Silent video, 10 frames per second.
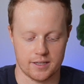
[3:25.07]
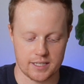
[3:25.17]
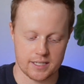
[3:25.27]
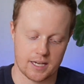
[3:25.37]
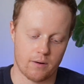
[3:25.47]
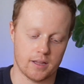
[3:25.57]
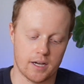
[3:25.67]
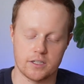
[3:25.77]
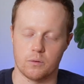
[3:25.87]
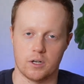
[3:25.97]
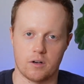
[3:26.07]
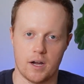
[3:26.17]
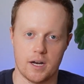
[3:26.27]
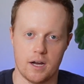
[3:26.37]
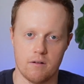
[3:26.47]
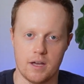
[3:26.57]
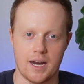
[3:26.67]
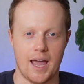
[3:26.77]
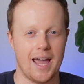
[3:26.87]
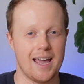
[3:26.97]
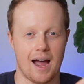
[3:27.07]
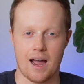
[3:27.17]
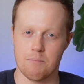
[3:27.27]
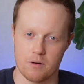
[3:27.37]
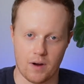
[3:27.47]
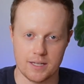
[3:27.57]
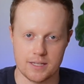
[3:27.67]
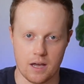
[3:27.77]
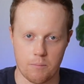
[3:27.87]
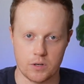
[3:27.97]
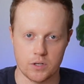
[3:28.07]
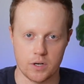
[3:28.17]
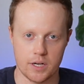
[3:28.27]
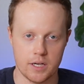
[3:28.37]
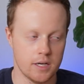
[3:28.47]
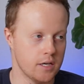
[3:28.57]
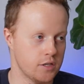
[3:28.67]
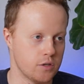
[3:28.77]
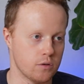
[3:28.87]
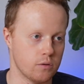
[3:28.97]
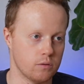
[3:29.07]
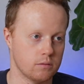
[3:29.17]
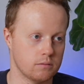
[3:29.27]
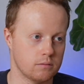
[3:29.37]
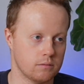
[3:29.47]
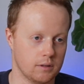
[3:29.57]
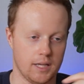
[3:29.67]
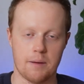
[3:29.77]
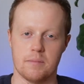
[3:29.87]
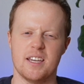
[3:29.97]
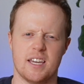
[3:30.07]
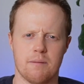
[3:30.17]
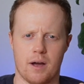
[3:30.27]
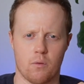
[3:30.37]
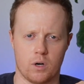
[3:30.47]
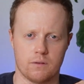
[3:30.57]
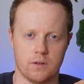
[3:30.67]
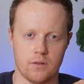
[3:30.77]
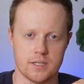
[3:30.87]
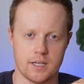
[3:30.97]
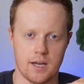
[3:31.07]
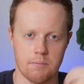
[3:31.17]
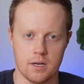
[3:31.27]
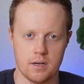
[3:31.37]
This is how I like to work right now, and AI provides the opportunity to let me keep my workflow the same,